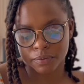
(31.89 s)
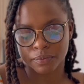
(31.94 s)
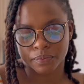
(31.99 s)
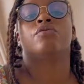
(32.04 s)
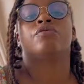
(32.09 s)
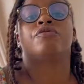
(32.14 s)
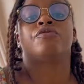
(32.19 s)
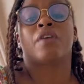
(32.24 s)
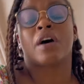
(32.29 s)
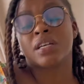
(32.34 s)

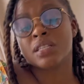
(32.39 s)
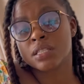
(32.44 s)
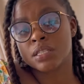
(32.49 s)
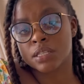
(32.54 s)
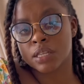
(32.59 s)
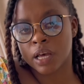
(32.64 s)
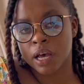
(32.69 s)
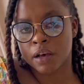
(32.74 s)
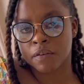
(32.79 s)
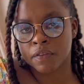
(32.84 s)
First,
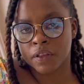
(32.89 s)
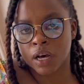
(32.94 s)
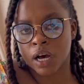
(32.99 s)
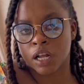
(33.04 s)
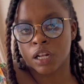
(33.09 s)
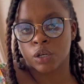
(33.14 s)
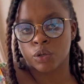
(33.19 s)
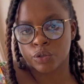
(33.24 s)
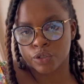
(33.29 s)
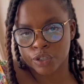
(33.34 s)
they have the
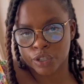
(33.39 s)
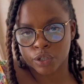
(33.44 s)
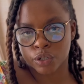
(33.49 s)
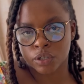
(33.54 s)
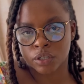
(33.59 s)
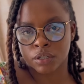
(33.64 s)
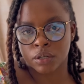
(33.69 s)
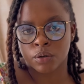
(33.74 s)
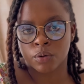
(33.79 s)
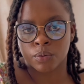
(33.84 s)

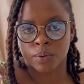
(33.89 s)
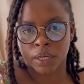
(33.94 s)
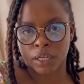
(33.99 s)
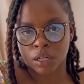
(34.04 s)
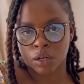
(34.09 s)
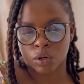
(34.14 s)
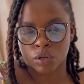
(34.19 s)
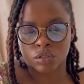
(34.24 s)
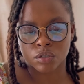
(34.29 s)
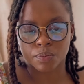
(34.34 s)
Allurion weight
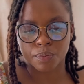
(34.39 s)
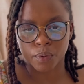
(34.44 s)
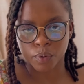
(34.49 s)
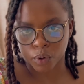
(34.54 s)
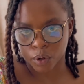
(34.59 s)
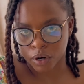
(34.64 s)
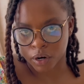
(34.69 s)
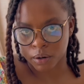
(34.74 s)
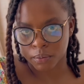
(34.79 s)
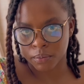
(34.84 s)
loss
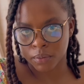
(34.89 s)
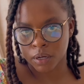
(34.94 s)
program.